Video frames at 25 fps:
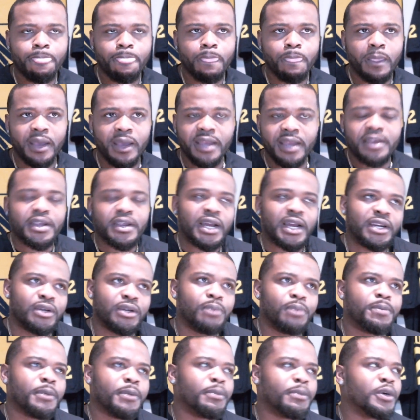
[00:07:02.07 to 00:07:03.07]
And I know
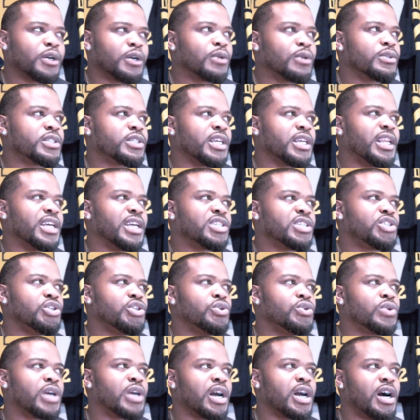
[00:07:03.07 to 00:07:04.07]
people are going to say that's
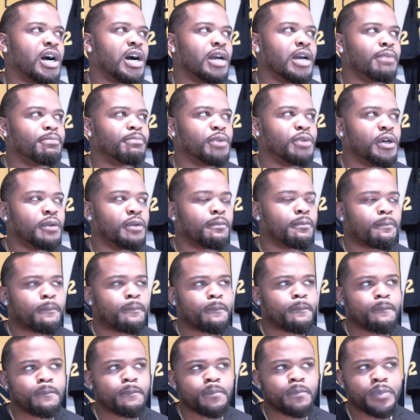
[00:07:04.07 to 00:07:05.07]
UConn, but
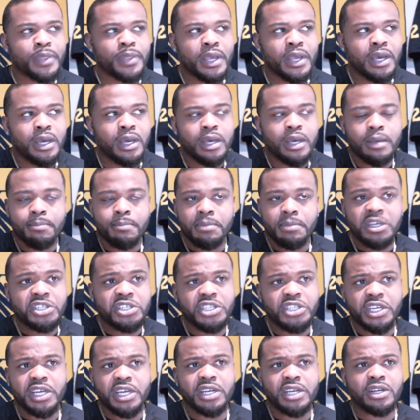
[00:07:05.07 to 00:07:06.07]

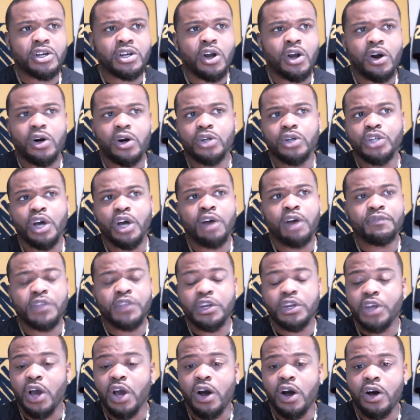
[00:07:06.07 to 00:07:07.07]
Michigan called off the
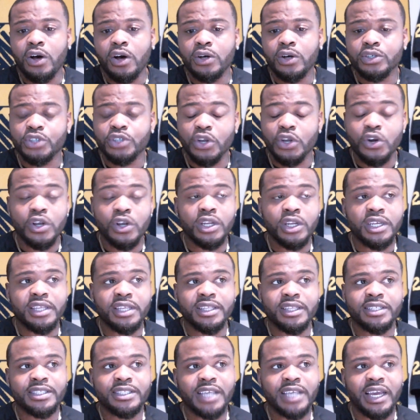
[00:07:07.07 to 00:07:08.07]
dogs early in the
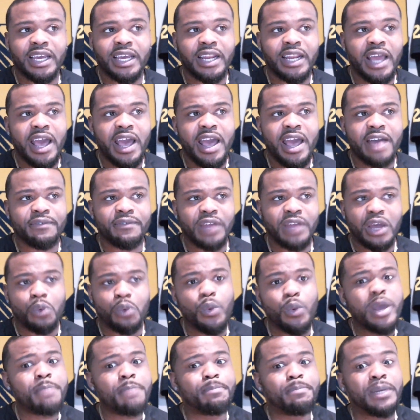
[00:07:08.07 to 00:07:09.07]
second half. Like,
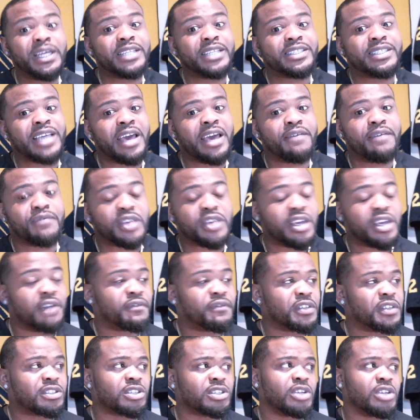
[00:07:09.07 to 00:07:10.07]
we blitz heavy.
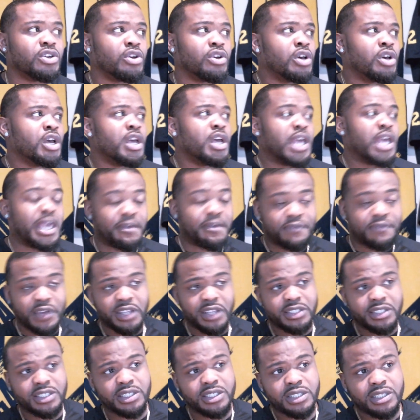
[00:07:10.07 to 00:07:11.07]

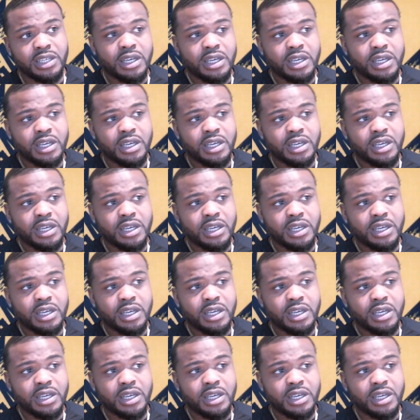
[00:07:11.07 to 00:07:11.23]
If